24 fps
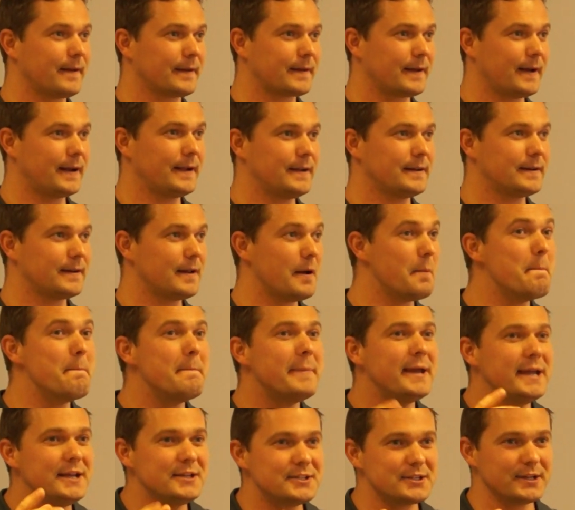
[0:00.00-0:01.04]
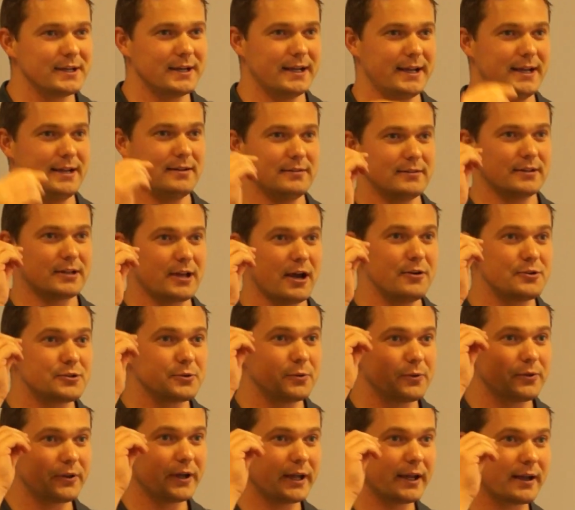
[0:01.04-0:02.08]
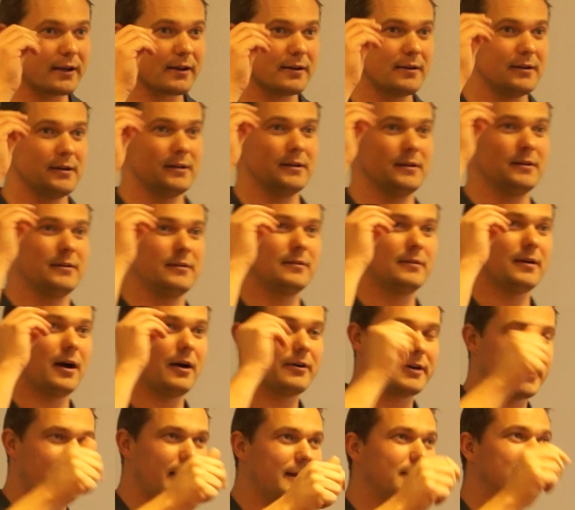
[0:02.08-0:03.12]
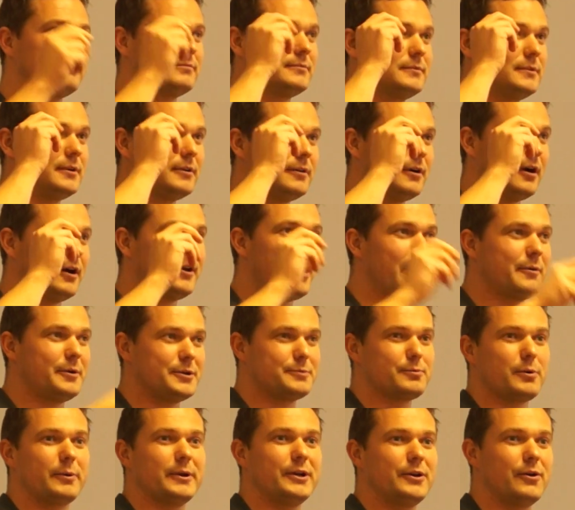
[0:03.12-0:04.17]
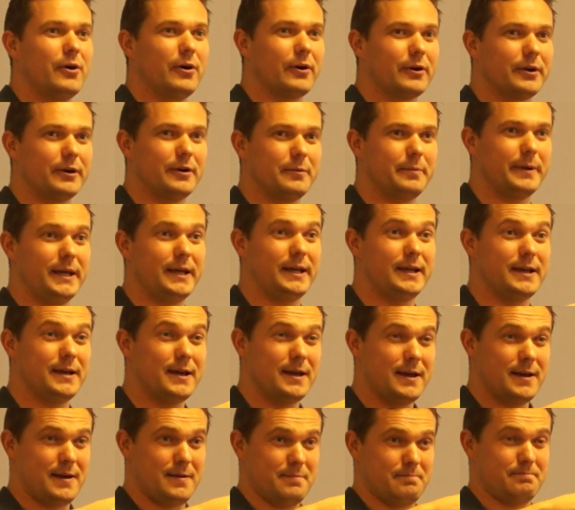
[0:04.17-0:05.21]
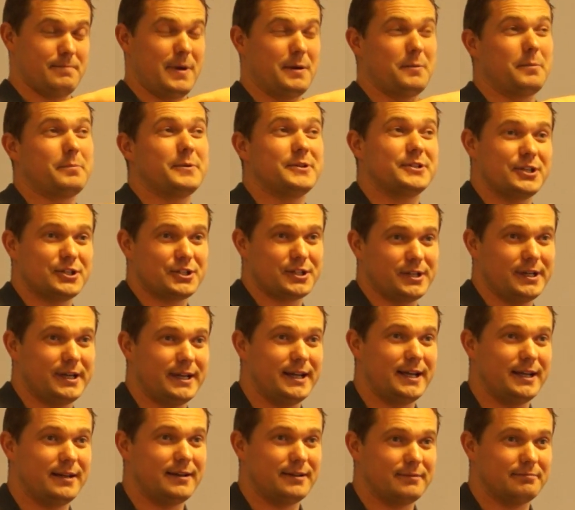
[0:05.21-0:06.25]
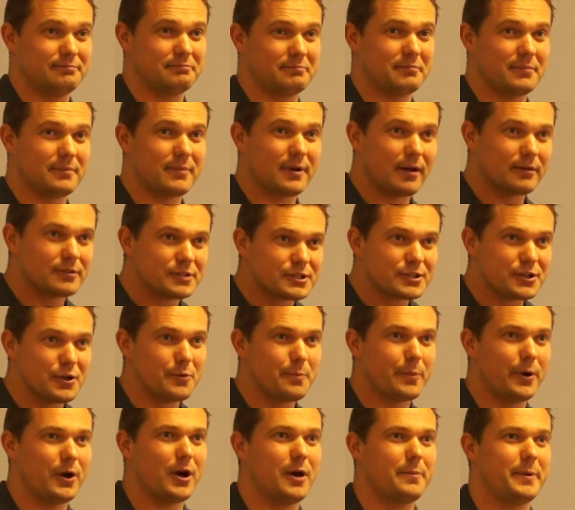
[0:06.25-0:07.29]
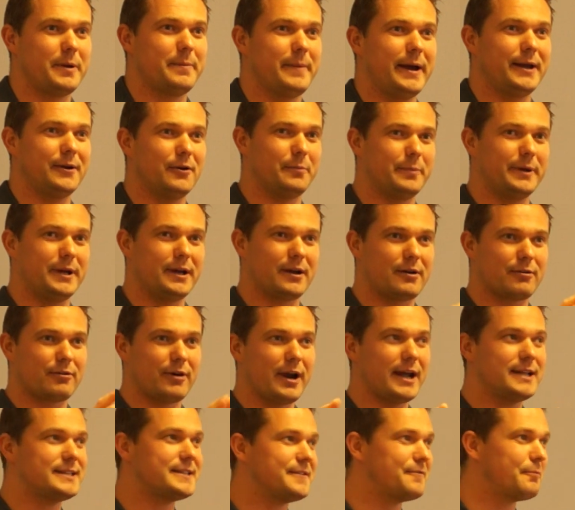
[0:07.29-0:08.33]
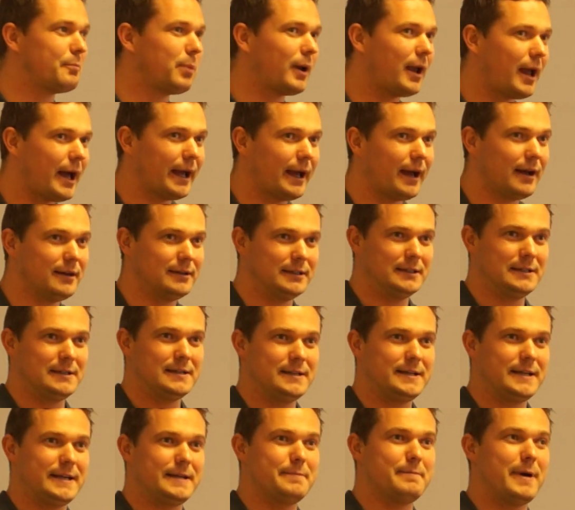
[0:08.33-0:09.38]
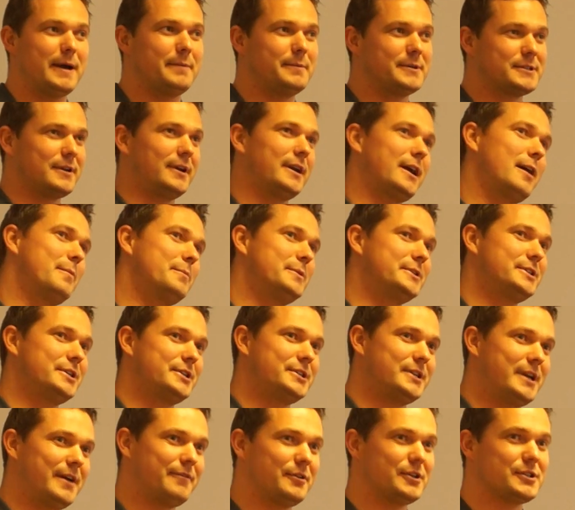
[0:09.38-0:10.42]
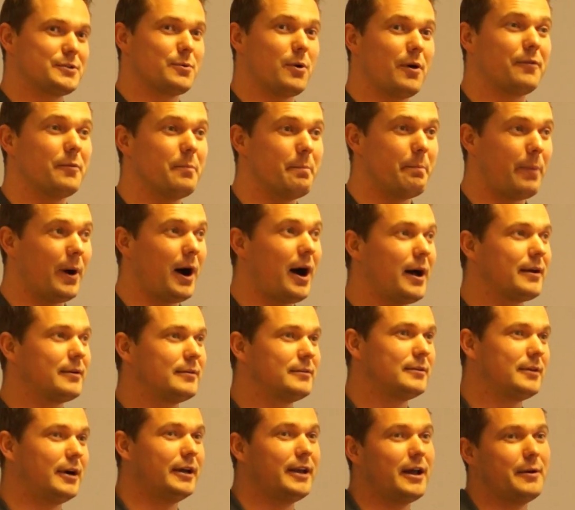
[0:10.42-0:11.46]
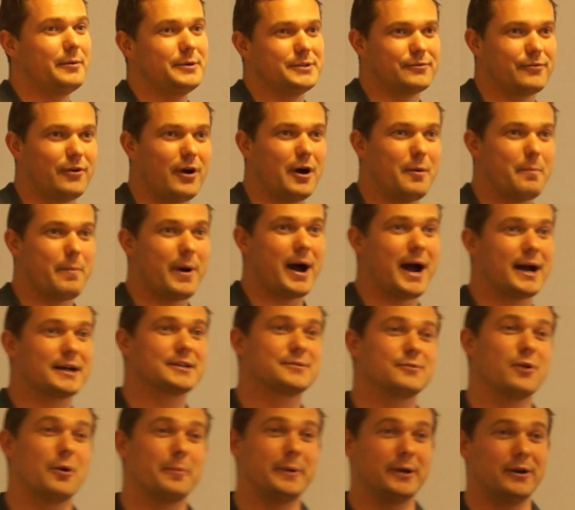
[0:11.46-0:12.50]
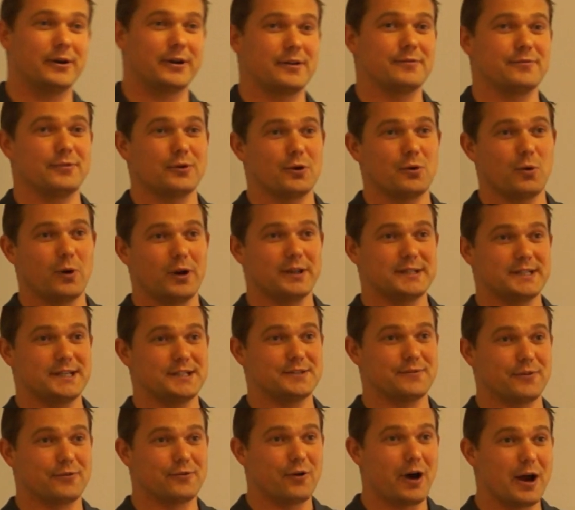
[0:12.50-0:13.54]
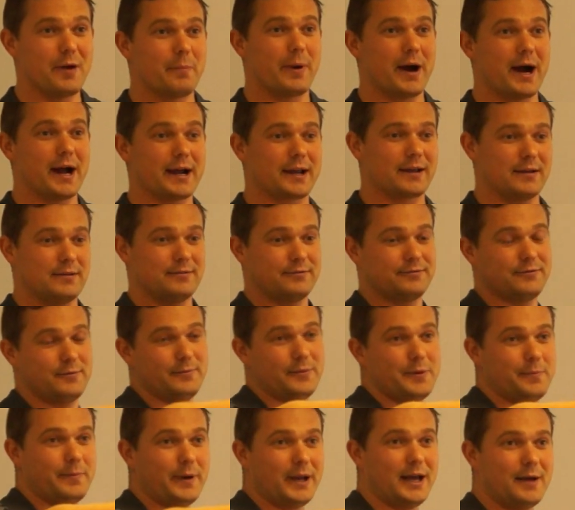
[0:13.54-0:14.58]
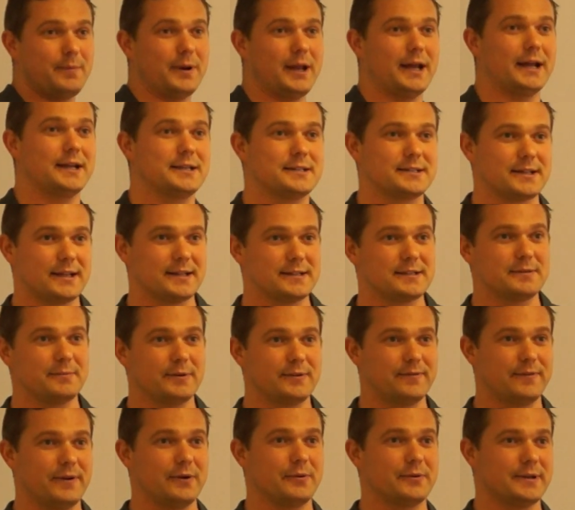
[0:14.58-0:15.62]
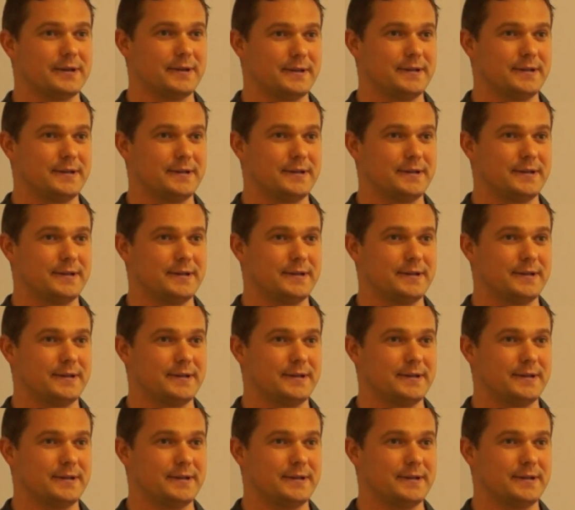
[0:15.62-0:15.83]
Okay? Immediately the coach will think, okay, I know he's probably not going to be maybe positionally superb, he may not be a creative player, he may be slightly out of position every so often, but I know he's a right back, so I'll be looking for the qualities of a right back from the player playing in centre midfield.